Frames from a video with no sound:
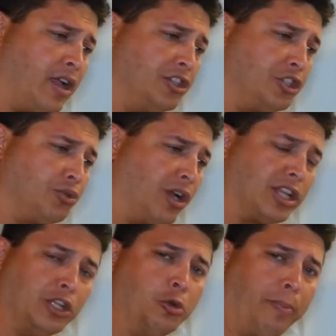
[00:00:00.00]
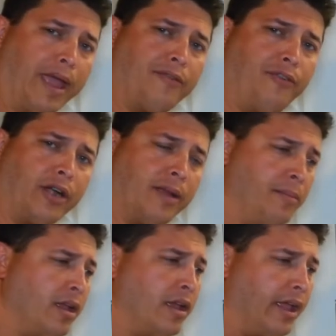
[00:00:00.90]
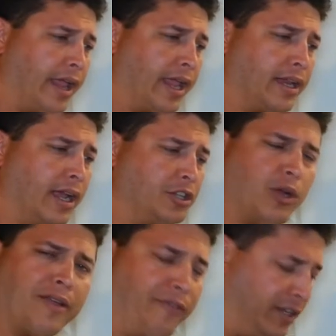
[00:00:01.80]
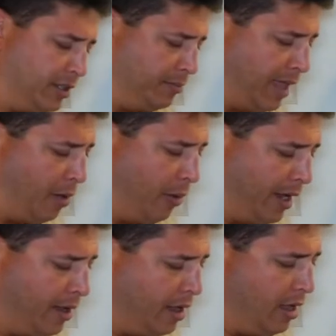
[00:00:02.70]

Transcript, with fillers: construct a new peg for him and try and fix him that way.